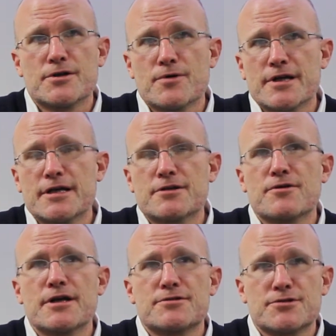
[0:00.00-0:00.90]
You want to
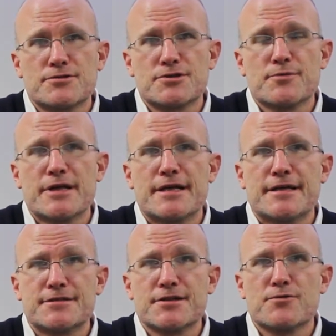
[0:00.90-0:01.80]
integrate your social media
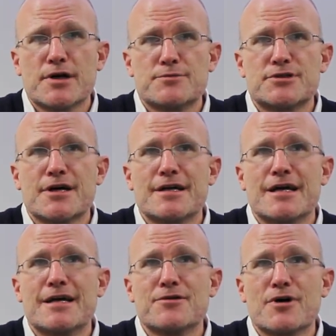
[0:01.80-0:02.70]
into the website,
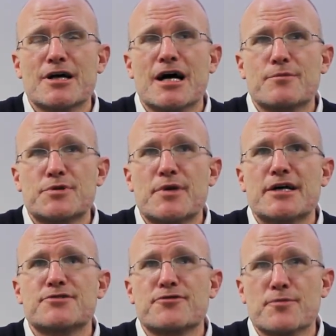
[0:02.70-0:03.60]
and you want to
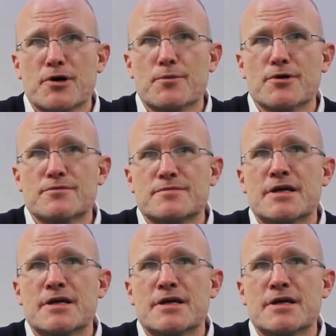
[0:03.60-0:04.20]
optimize for mobile.